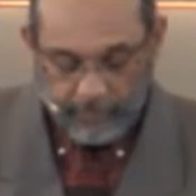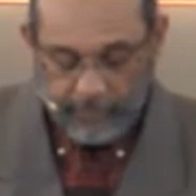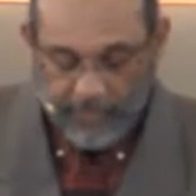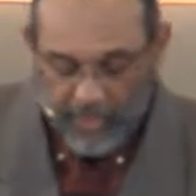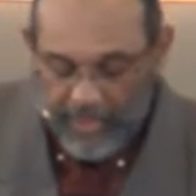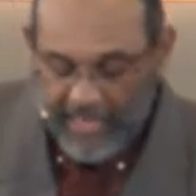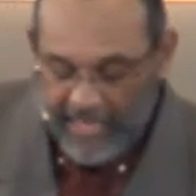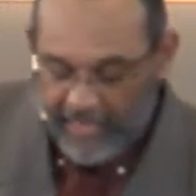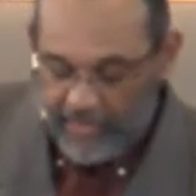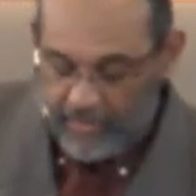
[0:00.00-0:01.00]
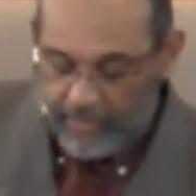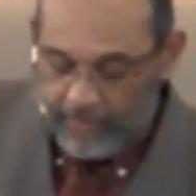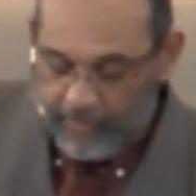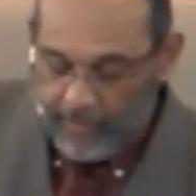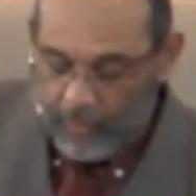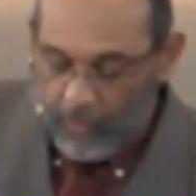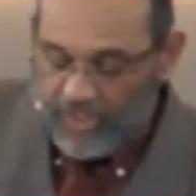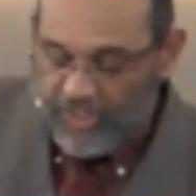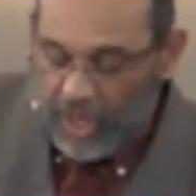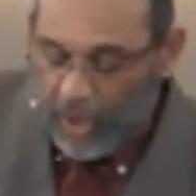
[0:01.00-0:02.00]
Their heads were
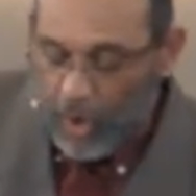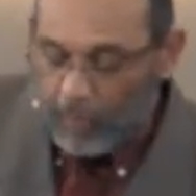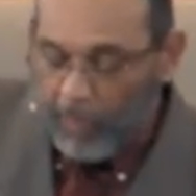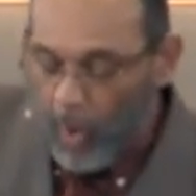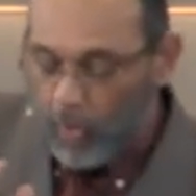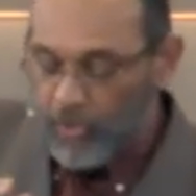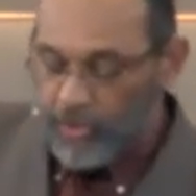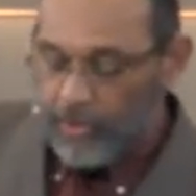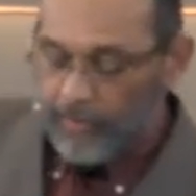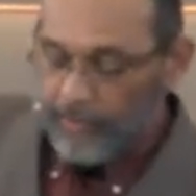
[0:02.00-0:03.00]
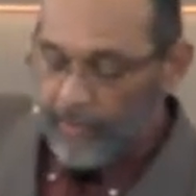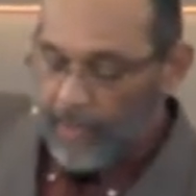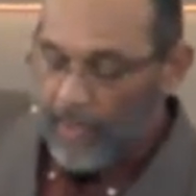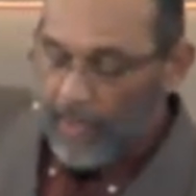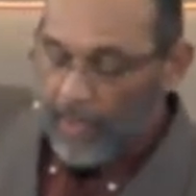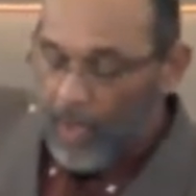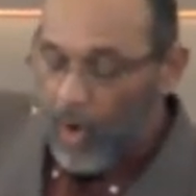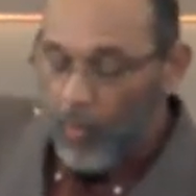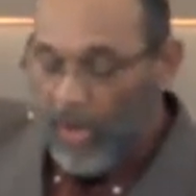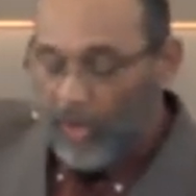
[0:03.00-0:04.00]
stuck on posts
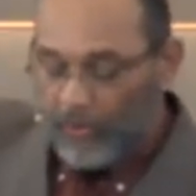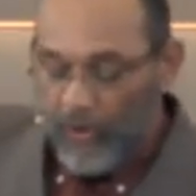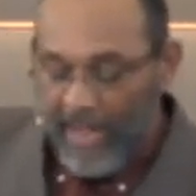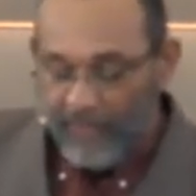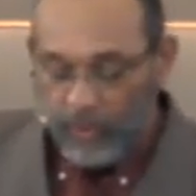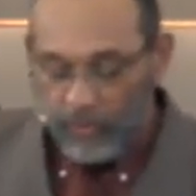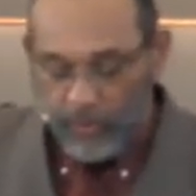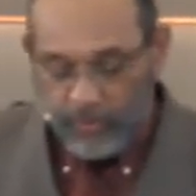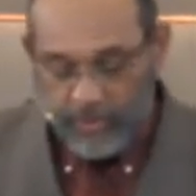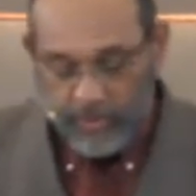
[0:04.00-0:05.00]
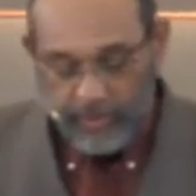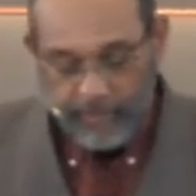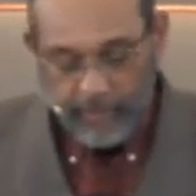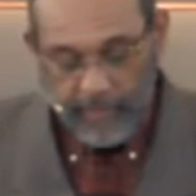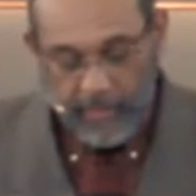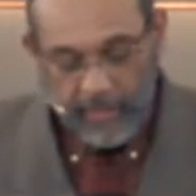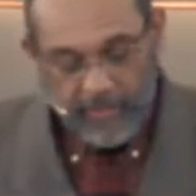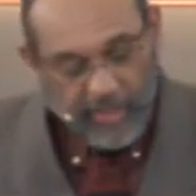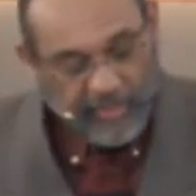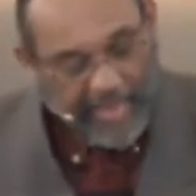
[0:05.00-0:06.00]
along well traveled routes.
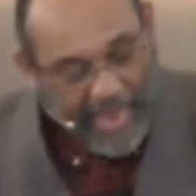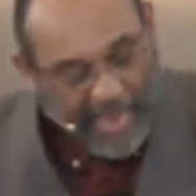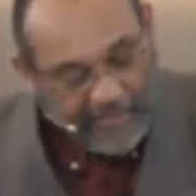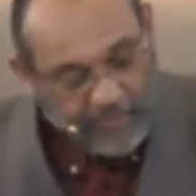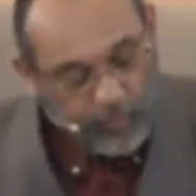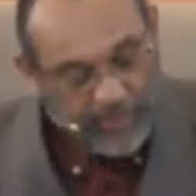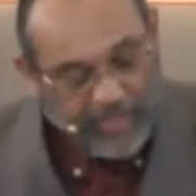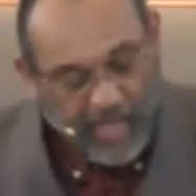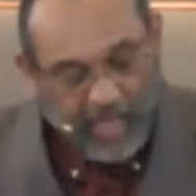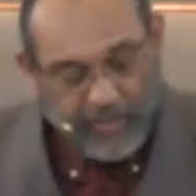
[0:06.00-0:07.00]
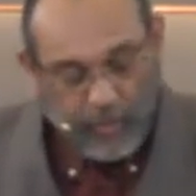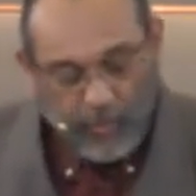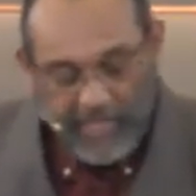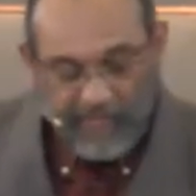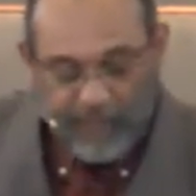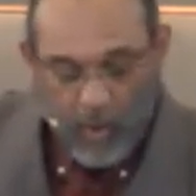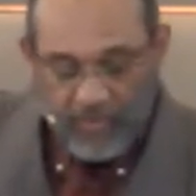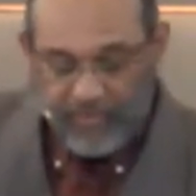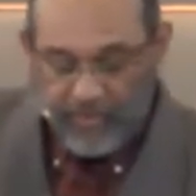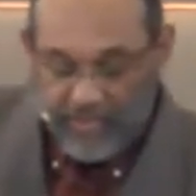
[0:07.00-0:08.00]
Such acts were done to
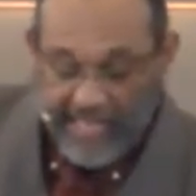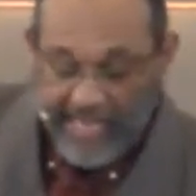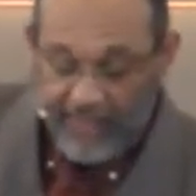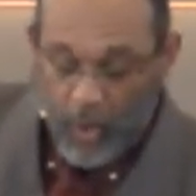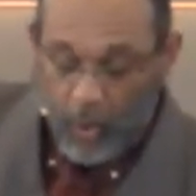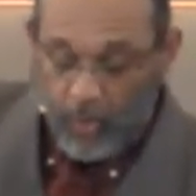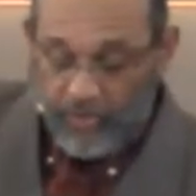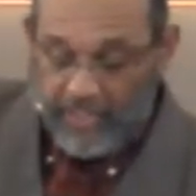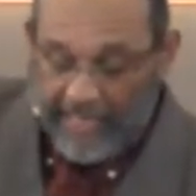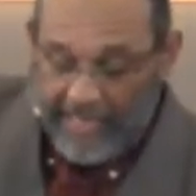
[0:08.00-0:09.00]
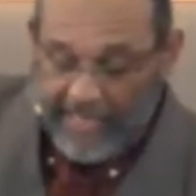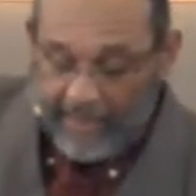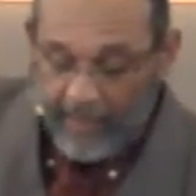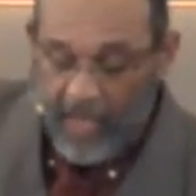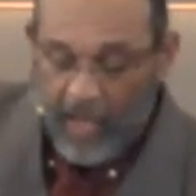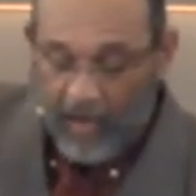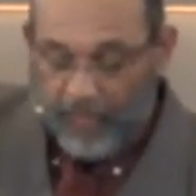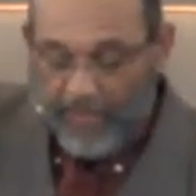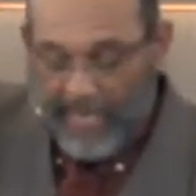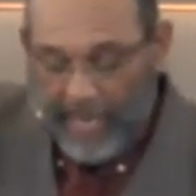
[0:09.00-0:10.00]
reinforce the slaveholders' claim of
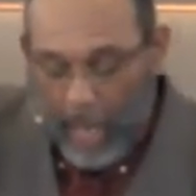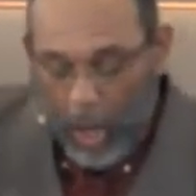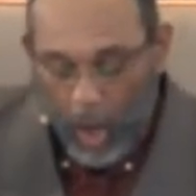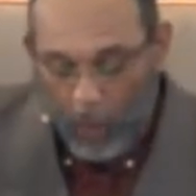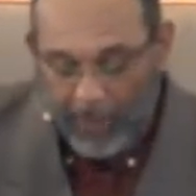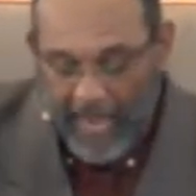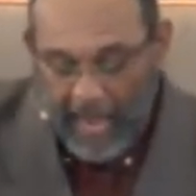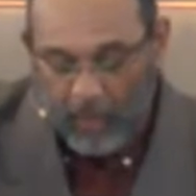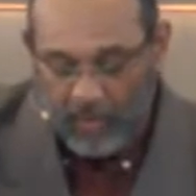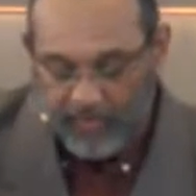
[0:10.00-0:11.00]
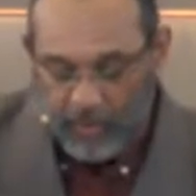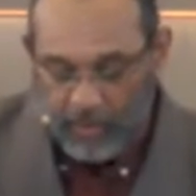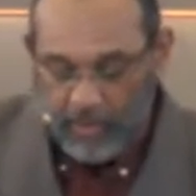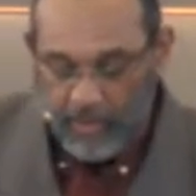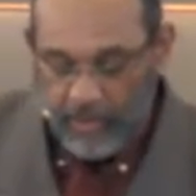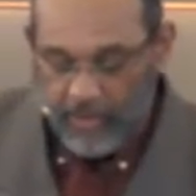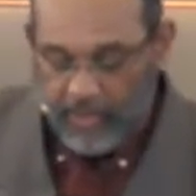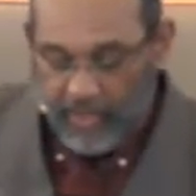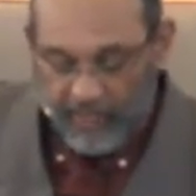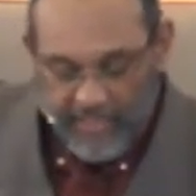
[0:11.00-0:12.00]
being all powerful, to
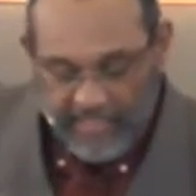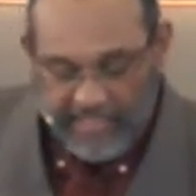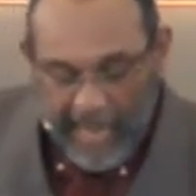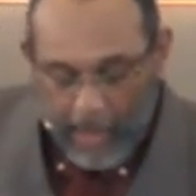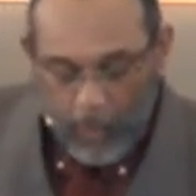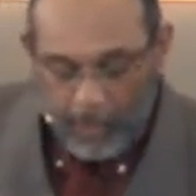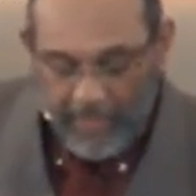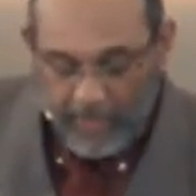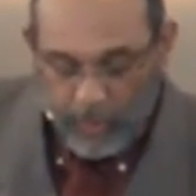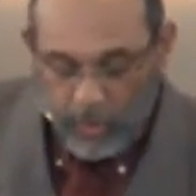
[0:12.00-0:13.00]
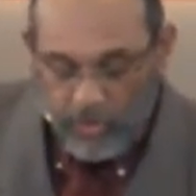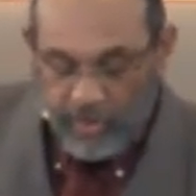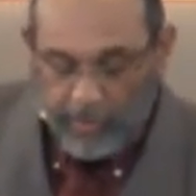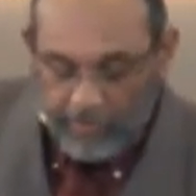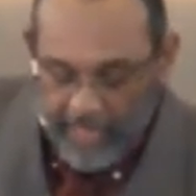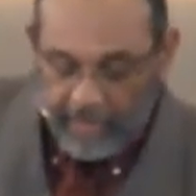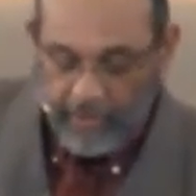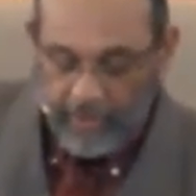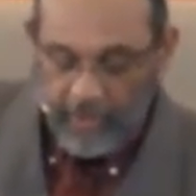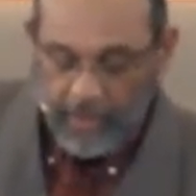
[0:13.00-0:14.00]
convince our people to
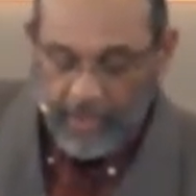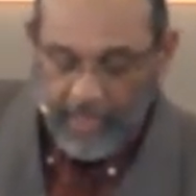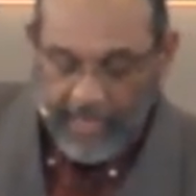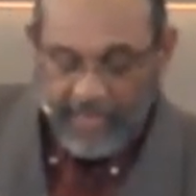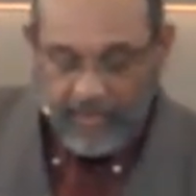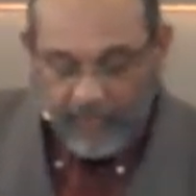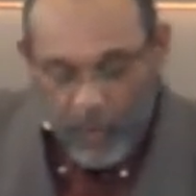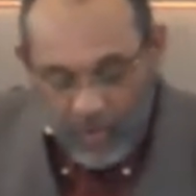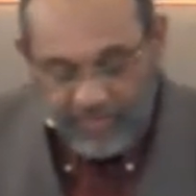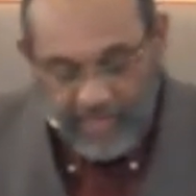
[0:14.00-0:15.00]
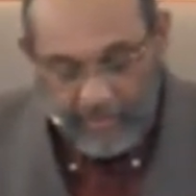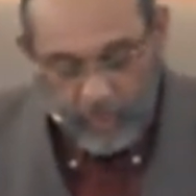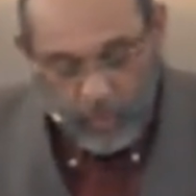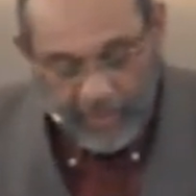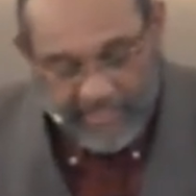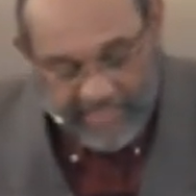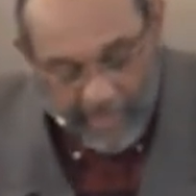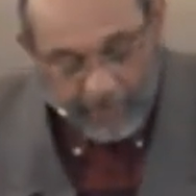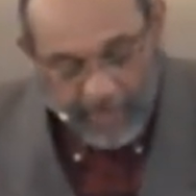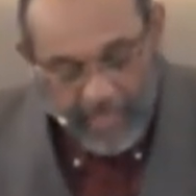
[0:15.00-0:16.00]
submit, and to force them to
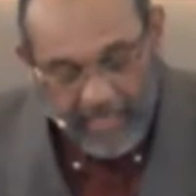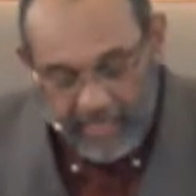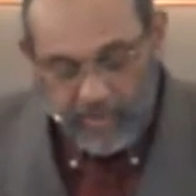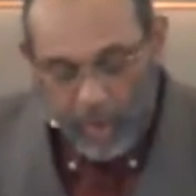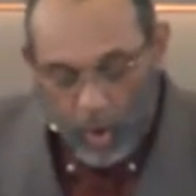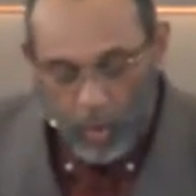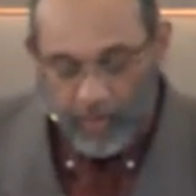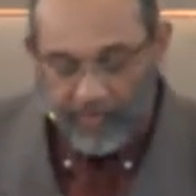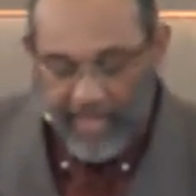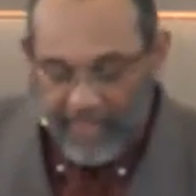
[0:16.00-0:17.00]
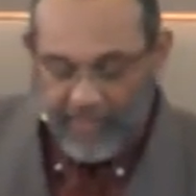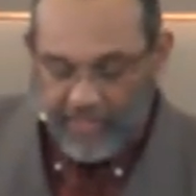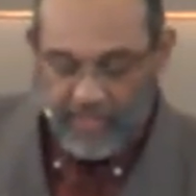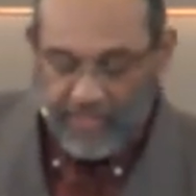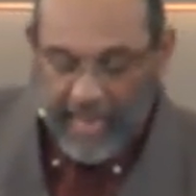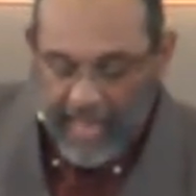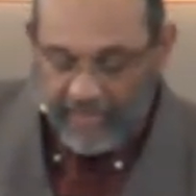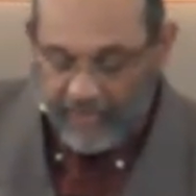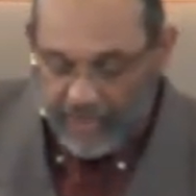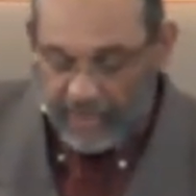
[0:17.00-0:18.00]
accept his code of ethics and
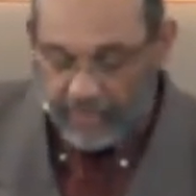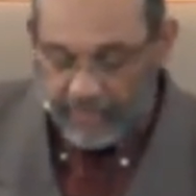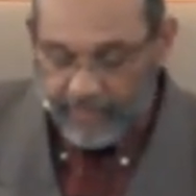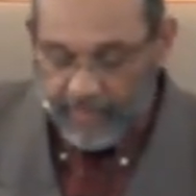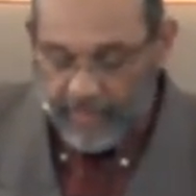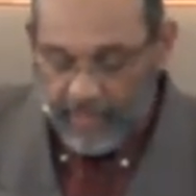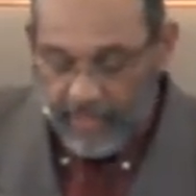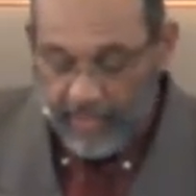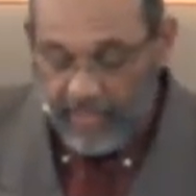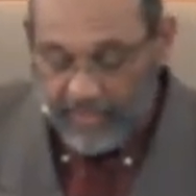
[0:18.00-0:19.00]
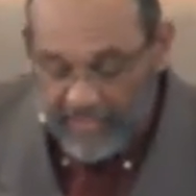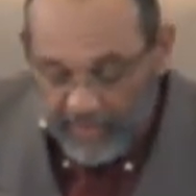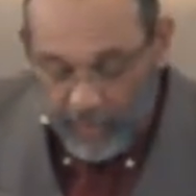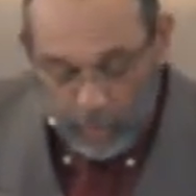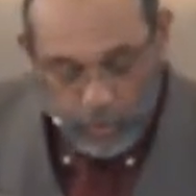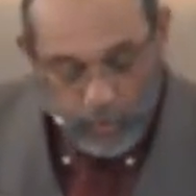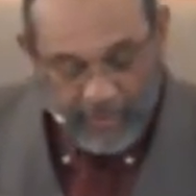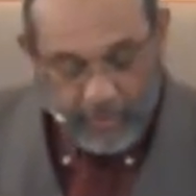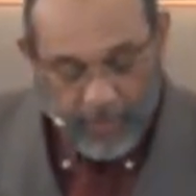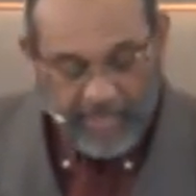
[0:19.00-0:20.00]
conduct. It is difficult to
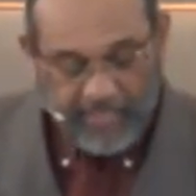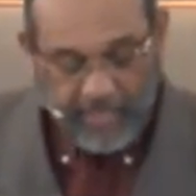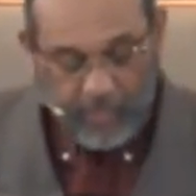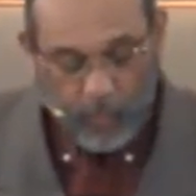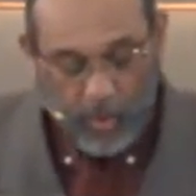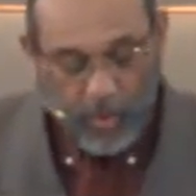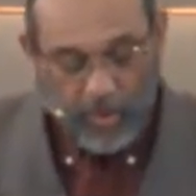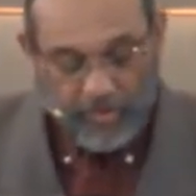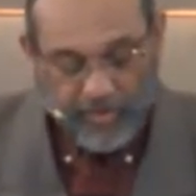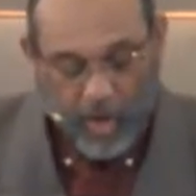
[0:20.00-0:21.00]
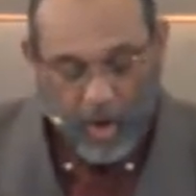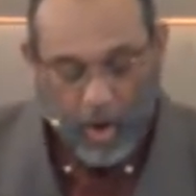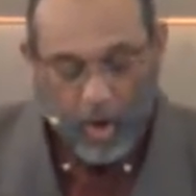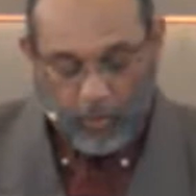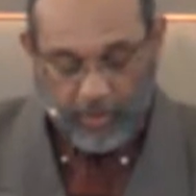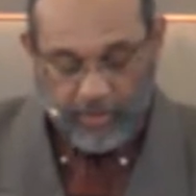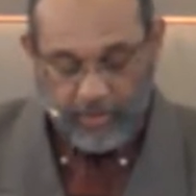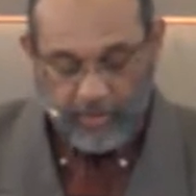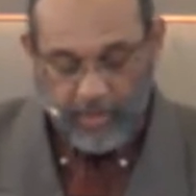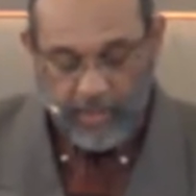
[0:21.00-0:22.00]
express in words the
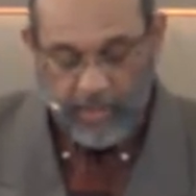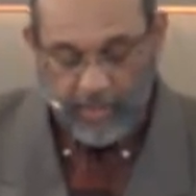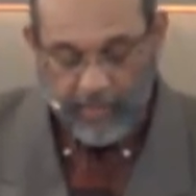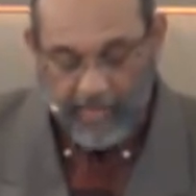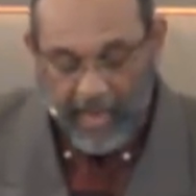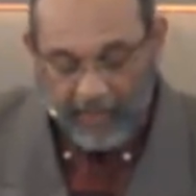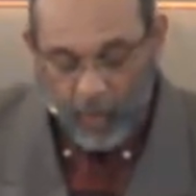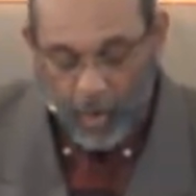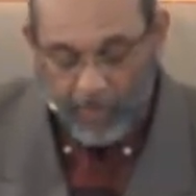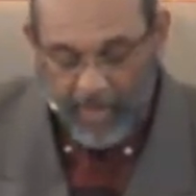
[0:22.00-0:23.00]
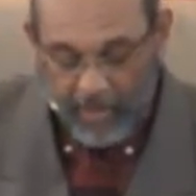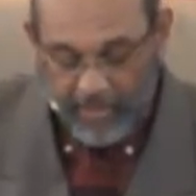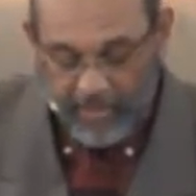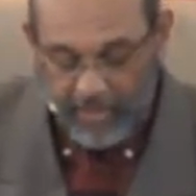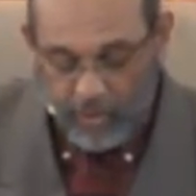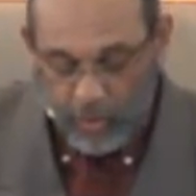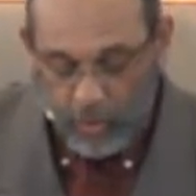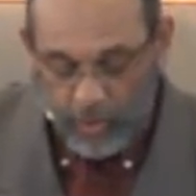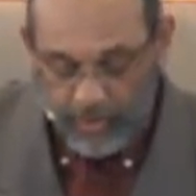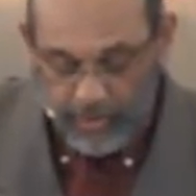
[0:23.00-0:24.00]
horrors that our foreparents
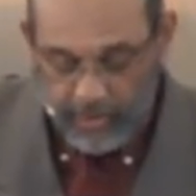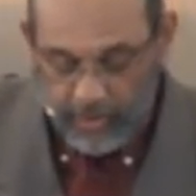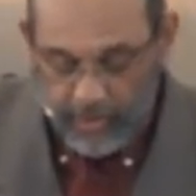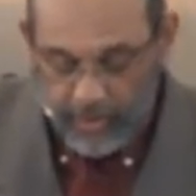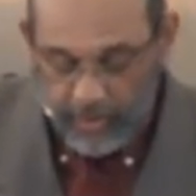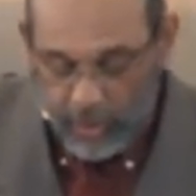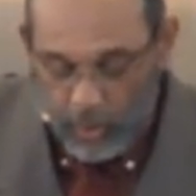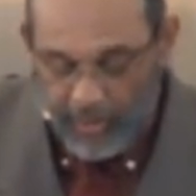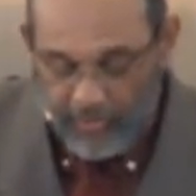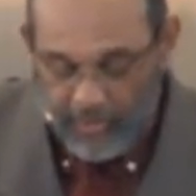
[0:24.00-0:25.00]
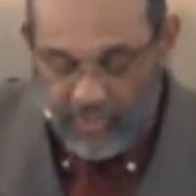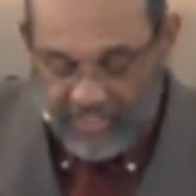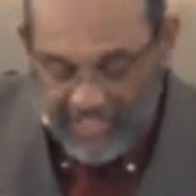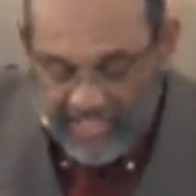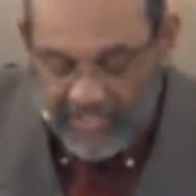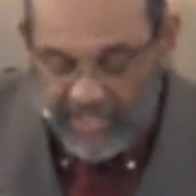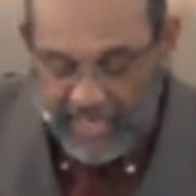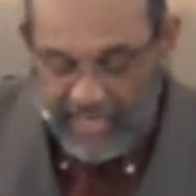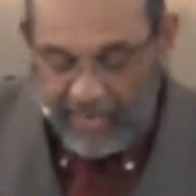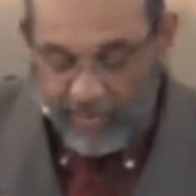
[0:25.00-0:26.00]
endured during this
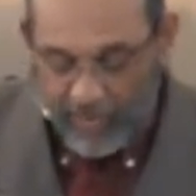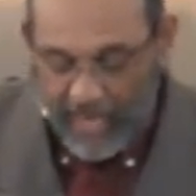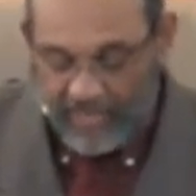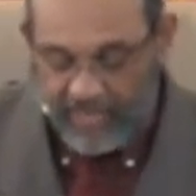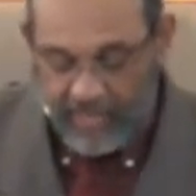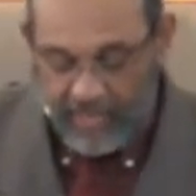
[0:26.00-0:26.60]
seasoning process.